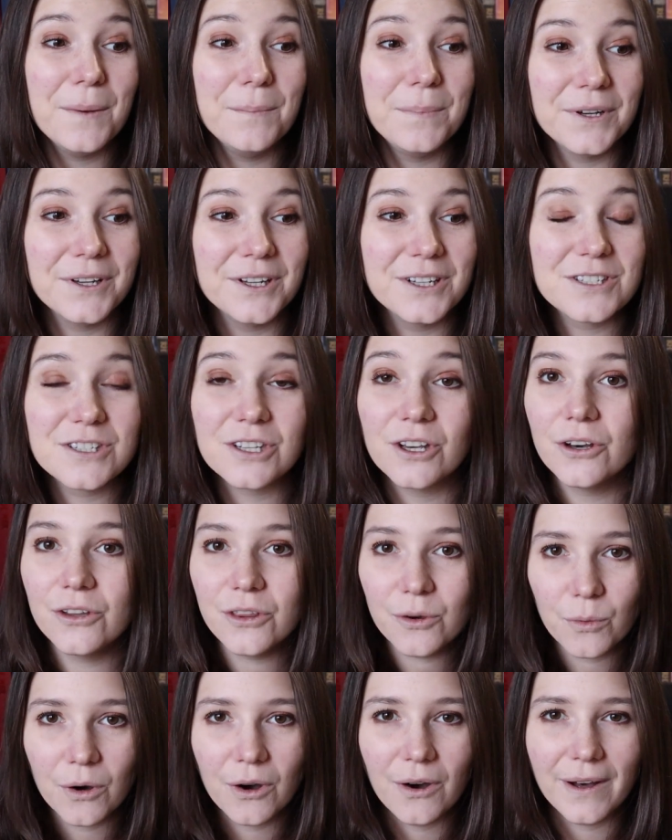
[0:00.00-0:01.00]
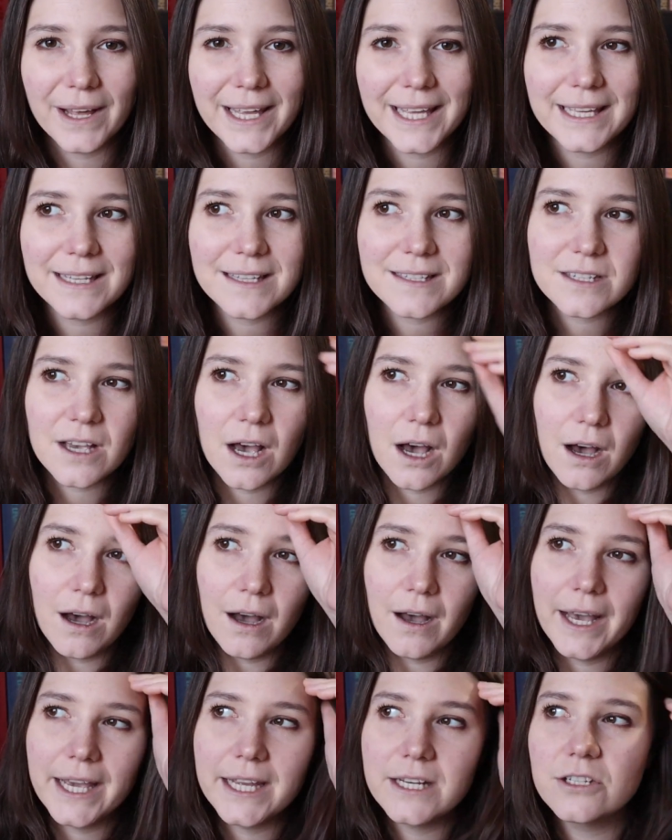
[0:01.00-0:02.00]
But otherwise,
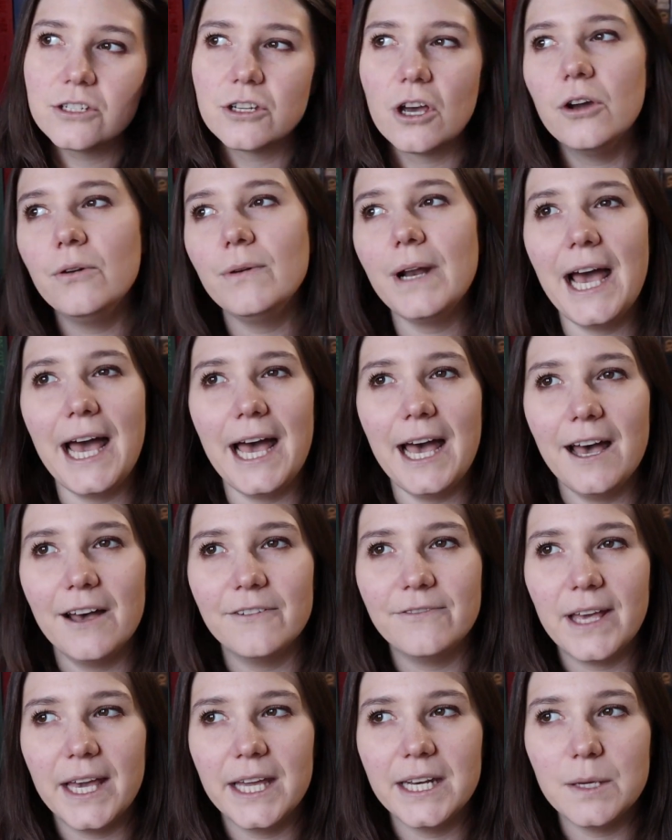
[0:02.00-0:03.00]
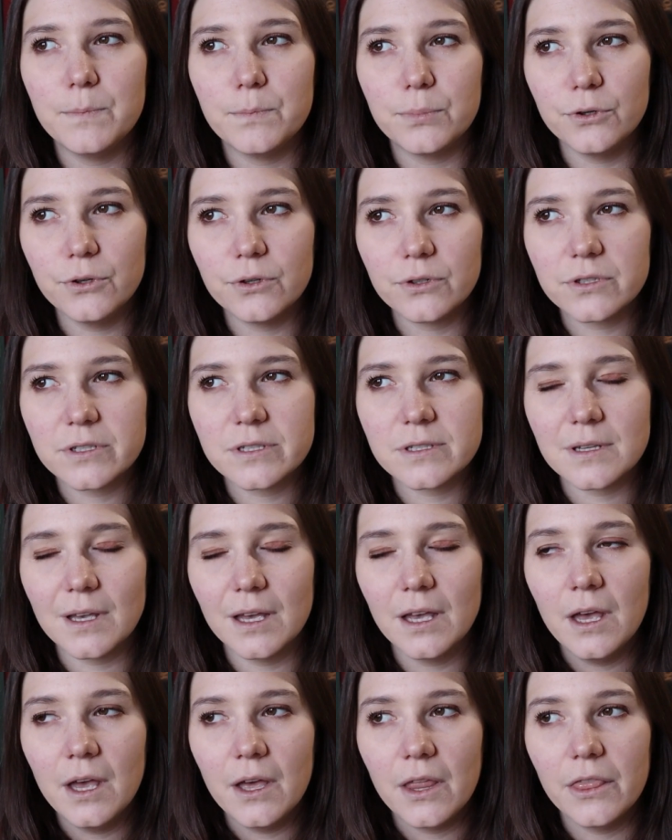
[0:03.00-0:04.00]
I don't have any books
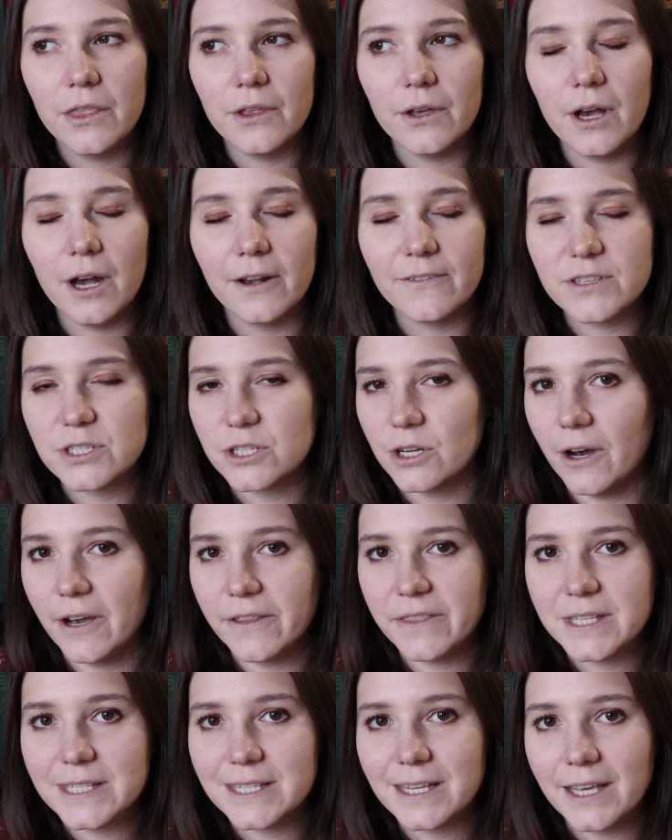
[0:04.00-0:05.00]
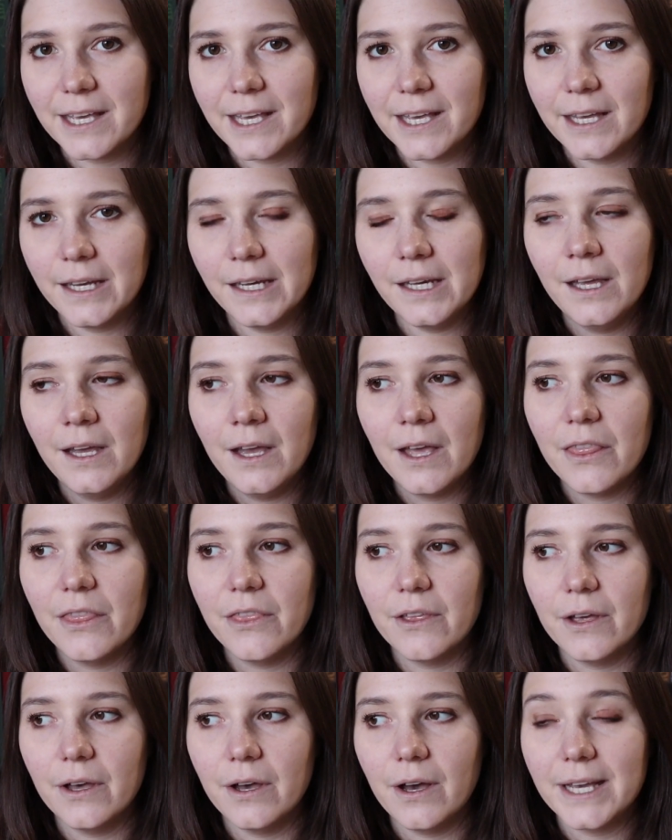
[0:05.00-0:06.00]
that I've started this year
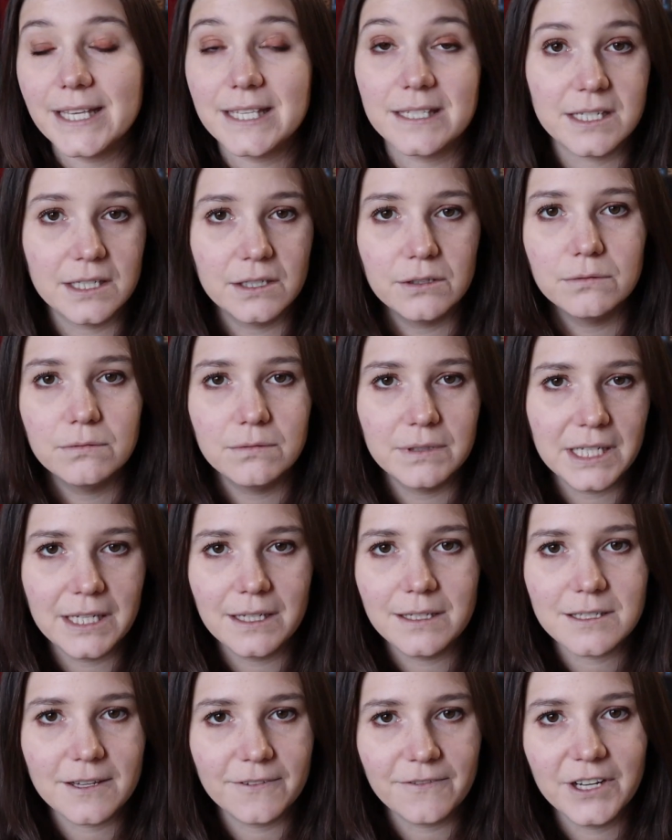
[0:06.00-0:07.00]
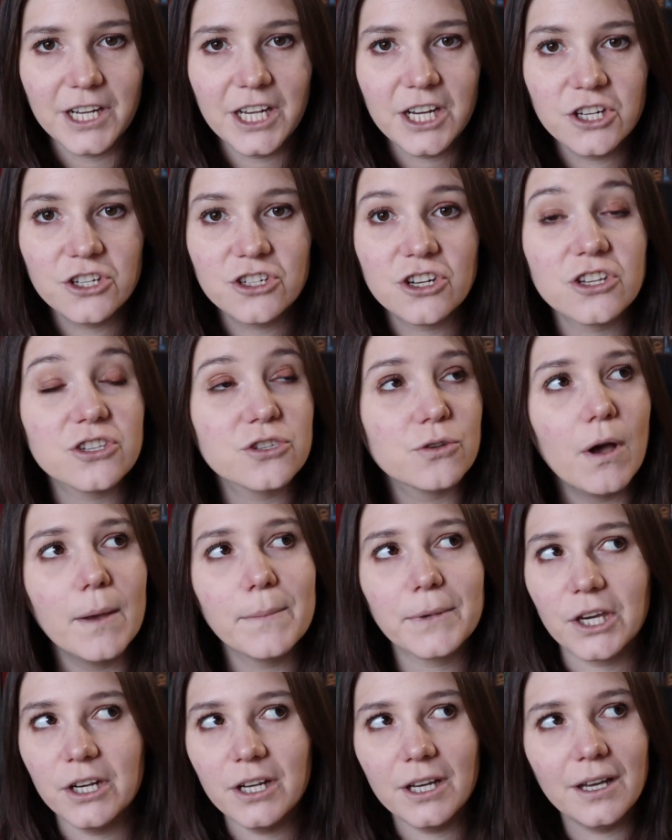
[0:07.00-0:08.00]
that I still need to finish. So
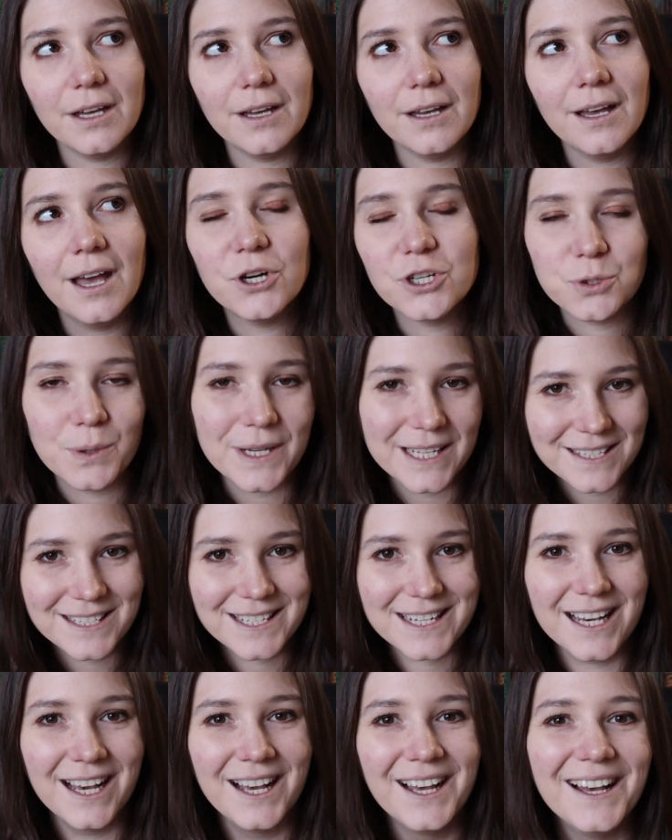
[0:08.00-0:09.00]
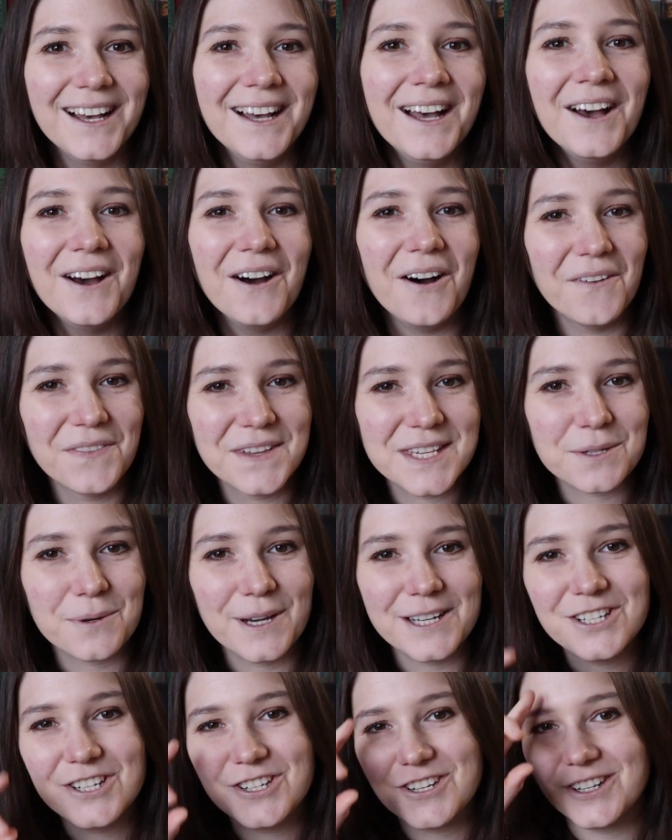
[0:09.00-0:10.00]
I'm gonna put a twist on this
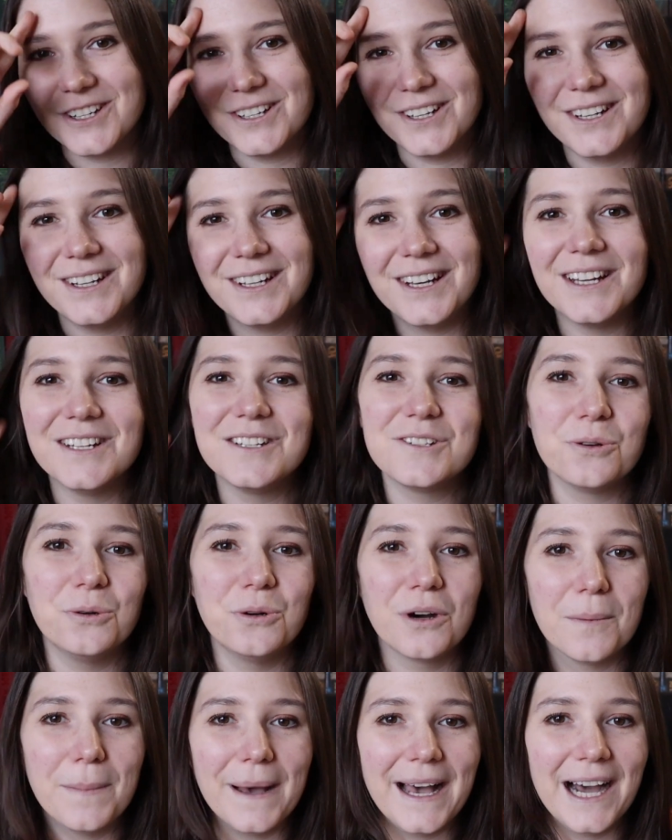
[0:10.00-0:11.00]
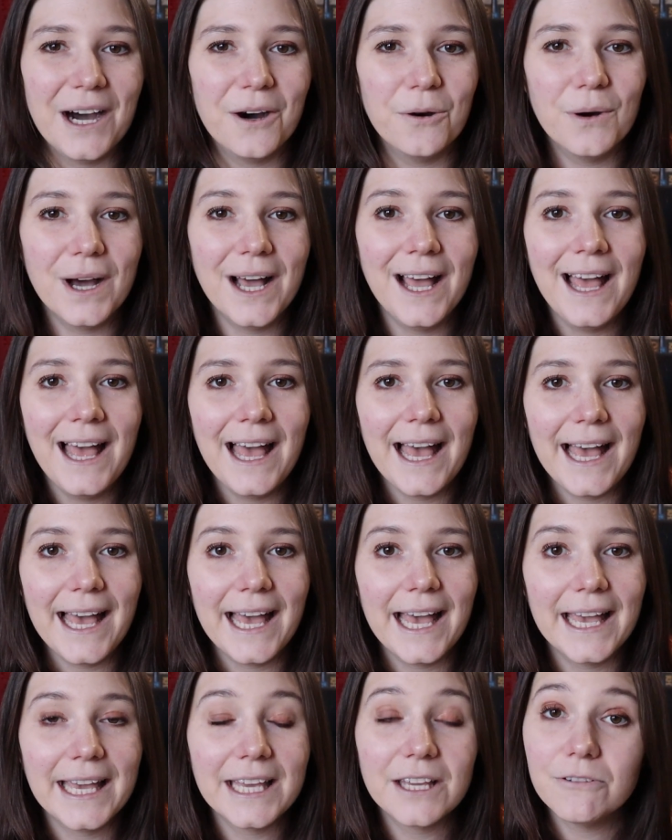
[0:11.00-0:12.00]
question and talk about
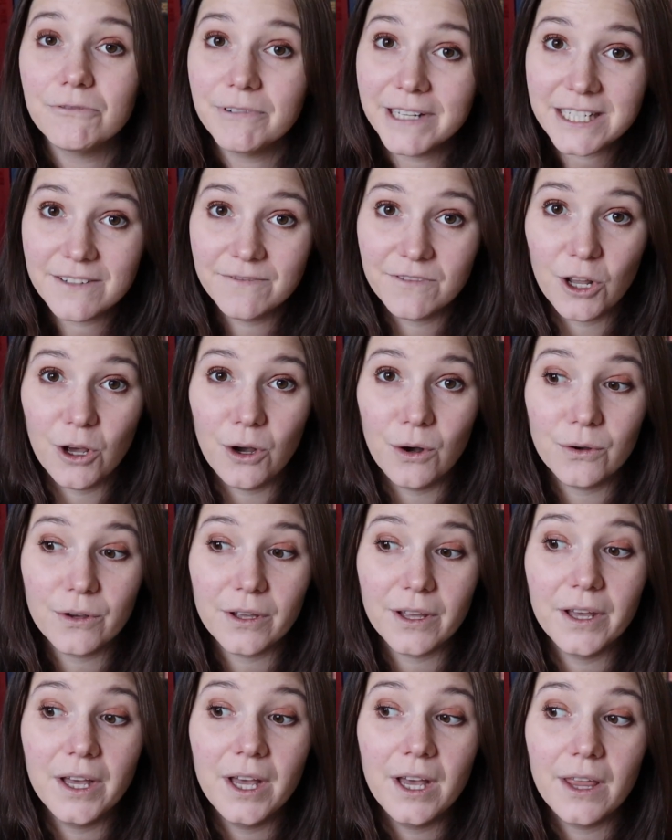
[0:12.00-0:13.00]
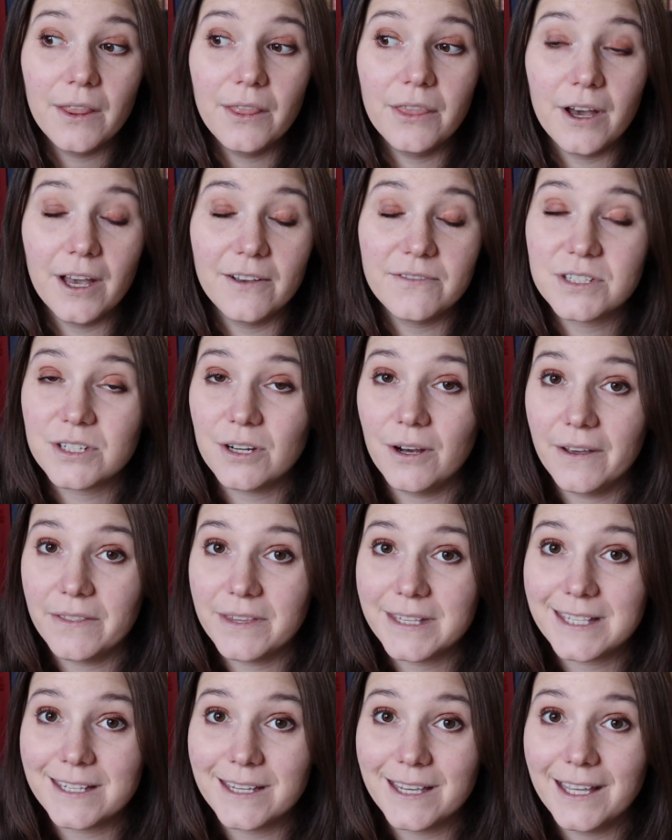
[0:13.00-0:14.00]
a reading vlog that I've
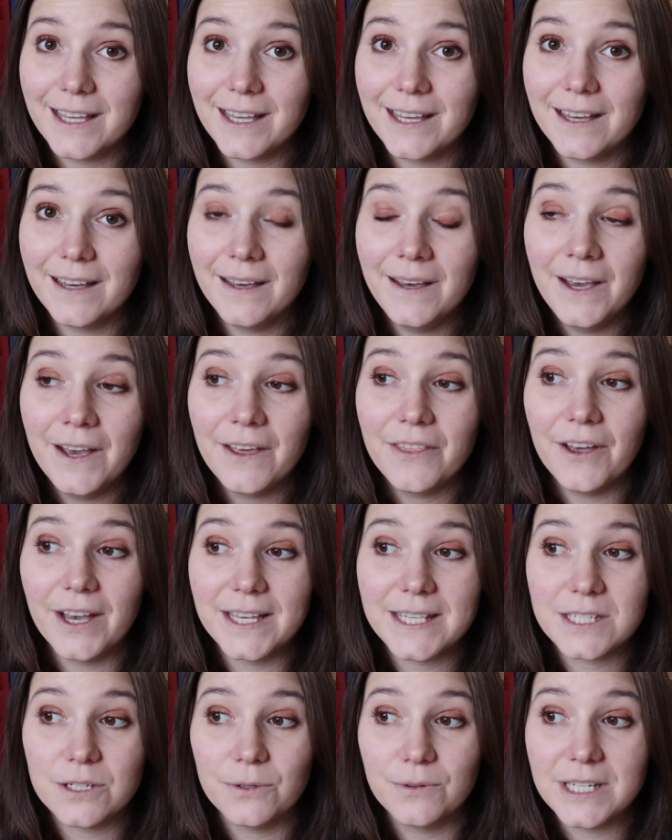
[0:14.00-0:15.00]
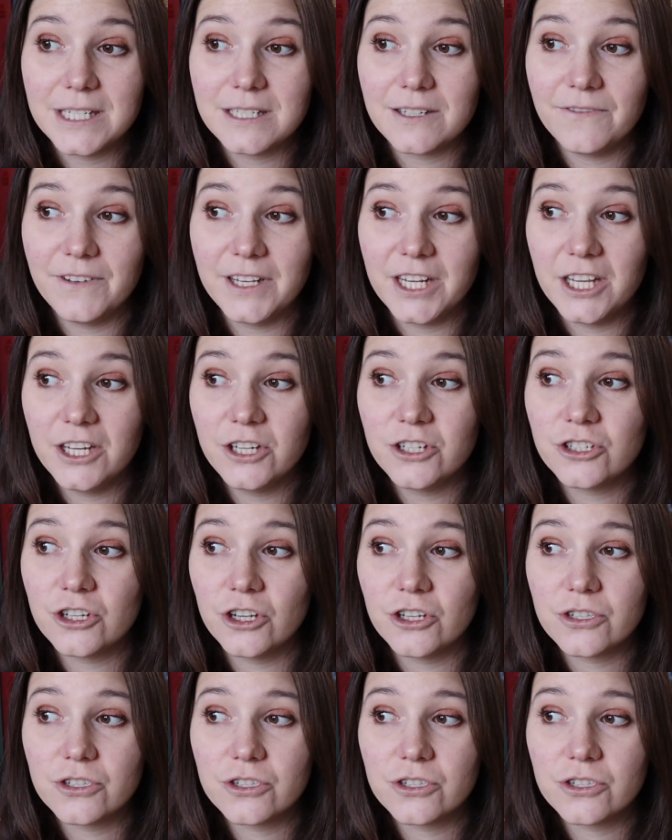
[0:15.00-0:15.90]
started this year that I still need to finish.